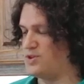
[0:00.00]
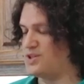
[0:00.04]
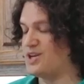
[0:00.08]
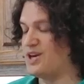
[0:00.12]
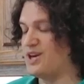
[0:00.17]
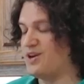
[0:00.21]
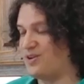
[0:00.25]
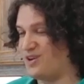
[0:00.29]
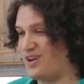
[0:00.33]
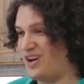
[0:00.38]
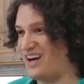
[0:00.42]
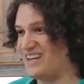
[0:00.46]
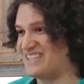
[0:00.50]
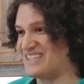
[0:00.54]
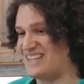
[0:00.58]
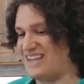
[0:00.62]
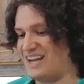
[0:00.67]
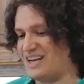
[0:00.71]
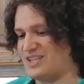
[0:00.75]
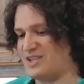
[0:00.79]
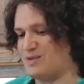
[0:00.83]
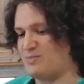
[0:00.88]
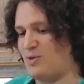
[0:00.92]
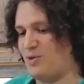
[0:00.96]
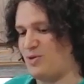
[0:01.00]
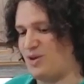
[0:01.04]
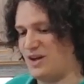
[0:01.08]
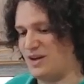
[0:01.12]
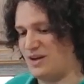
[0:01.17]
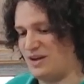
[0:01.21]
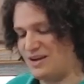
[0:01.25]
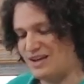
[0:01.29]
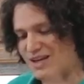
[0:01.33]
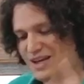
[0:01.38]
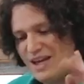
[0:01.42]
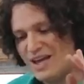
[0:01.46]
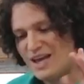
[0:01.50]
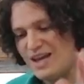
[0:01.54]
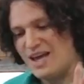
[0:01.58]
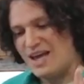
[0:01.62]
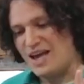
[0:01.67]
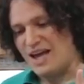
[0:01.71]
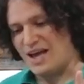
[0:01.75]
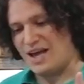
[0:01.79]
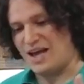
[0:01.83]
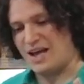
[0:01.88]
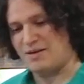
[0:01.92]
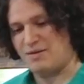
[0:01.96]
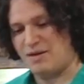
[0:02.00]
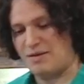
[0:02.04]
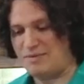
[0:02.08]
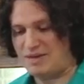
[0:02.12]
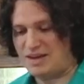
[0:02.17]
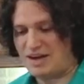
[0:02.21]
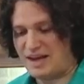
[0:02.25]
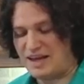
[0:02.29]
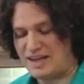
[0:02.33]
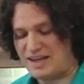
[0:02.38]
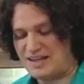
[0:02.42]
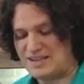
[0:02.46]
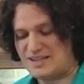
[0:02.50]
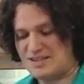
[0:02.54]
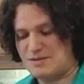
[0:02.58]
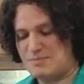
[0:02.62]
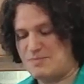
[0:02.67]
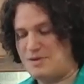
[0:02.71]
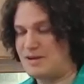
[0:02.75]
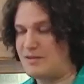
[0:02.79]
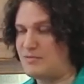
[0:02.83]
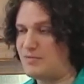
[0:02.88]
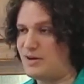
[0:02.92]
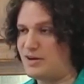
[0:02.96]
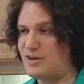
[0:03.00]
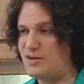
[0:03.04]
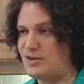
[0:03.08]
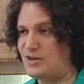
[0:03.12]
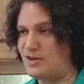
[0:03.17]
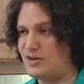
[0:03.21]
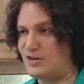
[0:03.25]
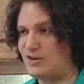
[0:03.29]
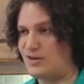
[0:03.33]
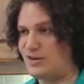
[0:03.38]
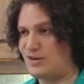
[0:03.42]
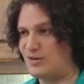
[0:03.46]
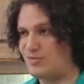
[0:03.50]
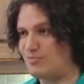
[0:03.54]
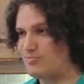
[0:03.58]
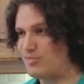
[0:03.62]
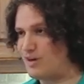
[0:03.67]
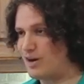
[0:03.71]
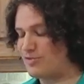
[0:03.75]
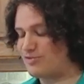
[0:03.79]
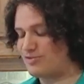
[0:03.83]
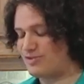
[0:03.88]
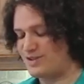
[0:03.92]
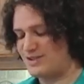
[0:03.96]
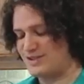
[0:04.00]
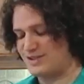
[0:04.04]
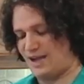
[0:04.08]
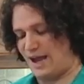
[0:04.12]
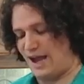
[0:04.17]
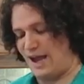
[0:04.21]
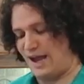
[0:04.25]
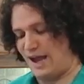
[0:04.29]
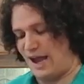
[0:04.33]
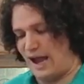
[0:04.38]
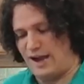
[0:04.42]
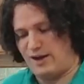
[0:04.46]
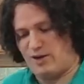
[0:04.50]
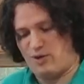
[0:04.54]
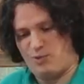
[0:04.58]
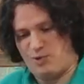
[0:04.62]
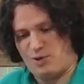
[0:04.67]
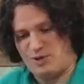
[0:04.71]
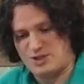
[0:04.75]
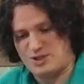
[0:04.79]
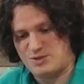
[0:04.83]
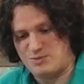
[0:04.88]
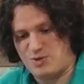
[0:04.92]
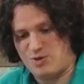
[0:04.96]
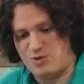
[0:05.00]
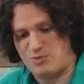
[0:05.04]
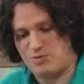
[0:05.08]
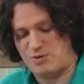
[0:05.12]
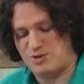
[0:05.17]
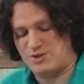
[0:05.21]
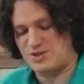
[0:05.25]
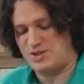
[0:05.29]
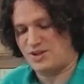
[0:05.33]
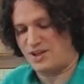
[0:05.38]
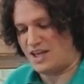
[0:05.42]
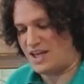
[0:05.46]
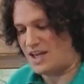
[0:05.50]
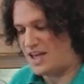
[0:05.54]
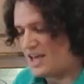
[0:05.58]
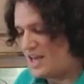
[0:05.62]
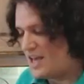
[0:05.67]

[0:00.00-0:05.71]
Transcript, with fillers: is it'll cause a lot of smoking. Uh, I mean, I guess depending on your preference, I, I, don't want smoke personally.